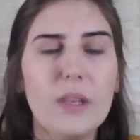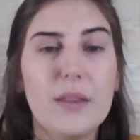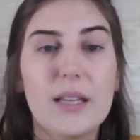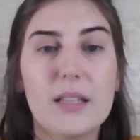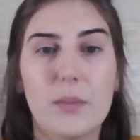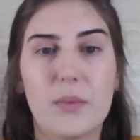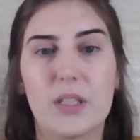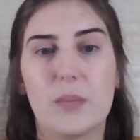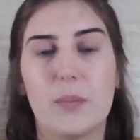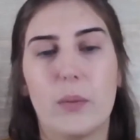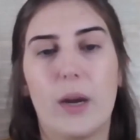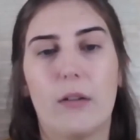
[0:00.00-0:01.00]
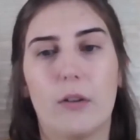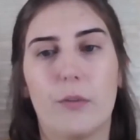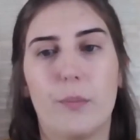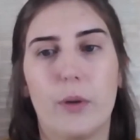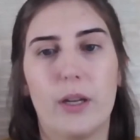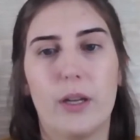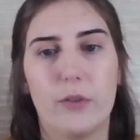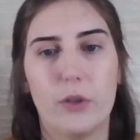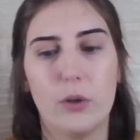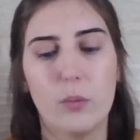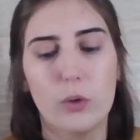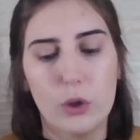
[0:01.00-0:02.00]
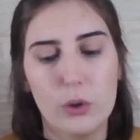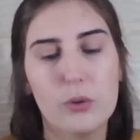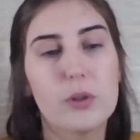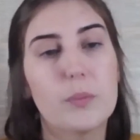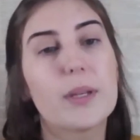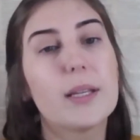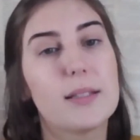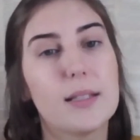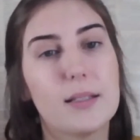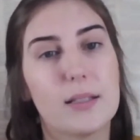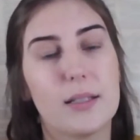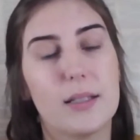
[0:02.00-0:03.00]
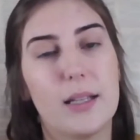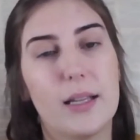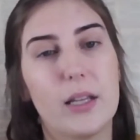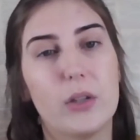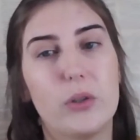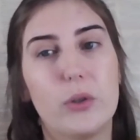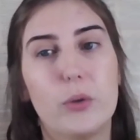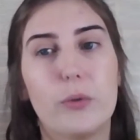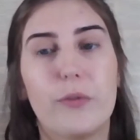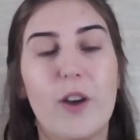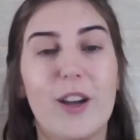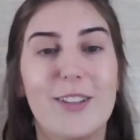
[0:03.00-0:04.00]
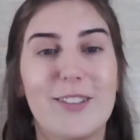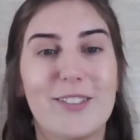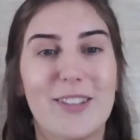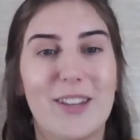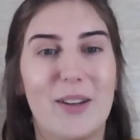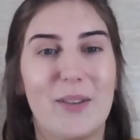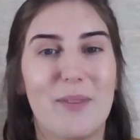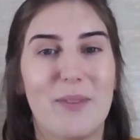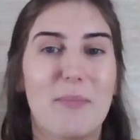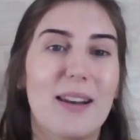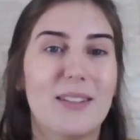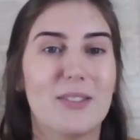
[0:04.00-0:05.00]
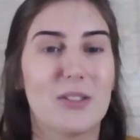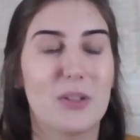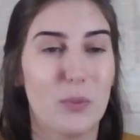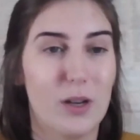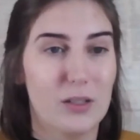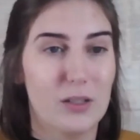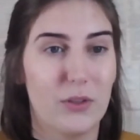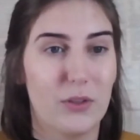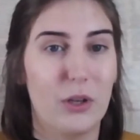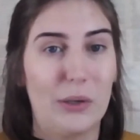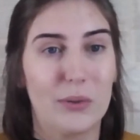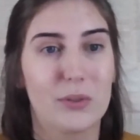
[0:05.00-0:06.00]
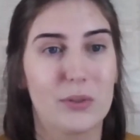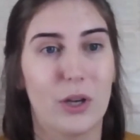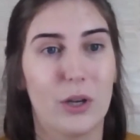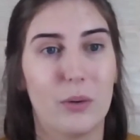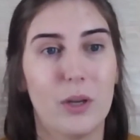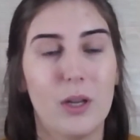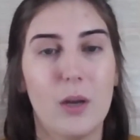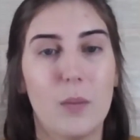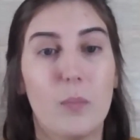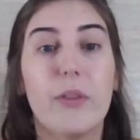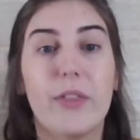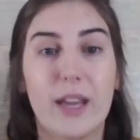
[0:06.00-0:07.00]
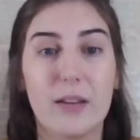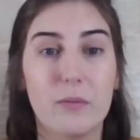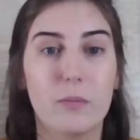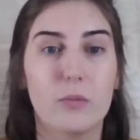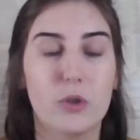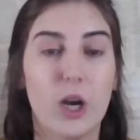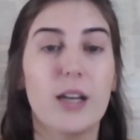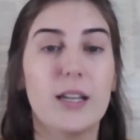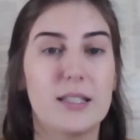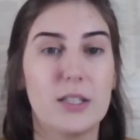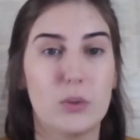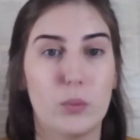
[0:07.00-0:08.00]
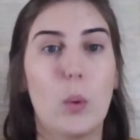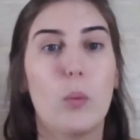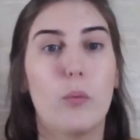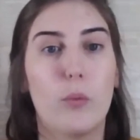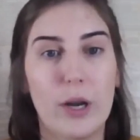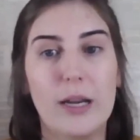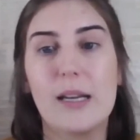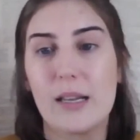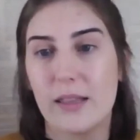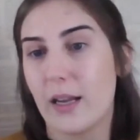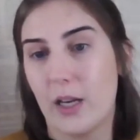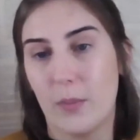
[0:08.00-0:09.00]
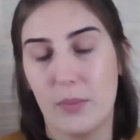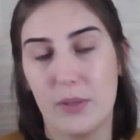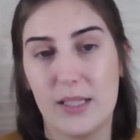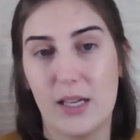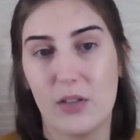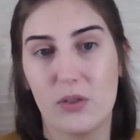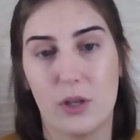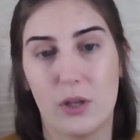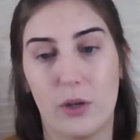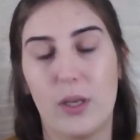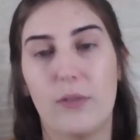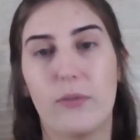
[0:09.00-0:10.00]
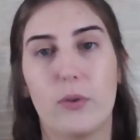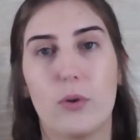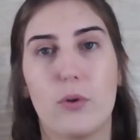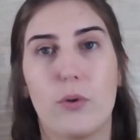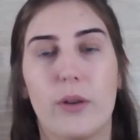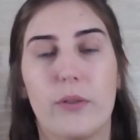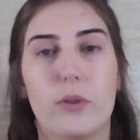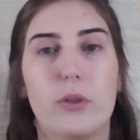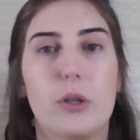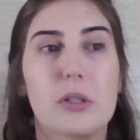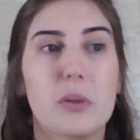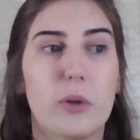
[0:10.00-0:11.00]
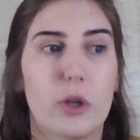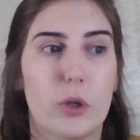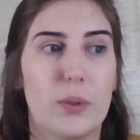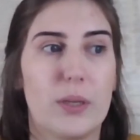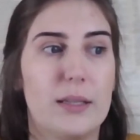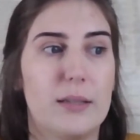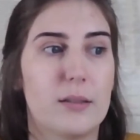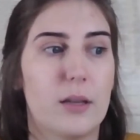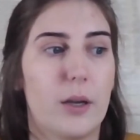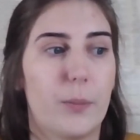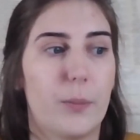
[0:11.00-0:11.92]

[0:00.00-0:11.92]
that's something to be aware of. But if you use them consistently, you'll find a balance that works for you. So, but chia seeds will really thicken up a dish. So if you know someone who is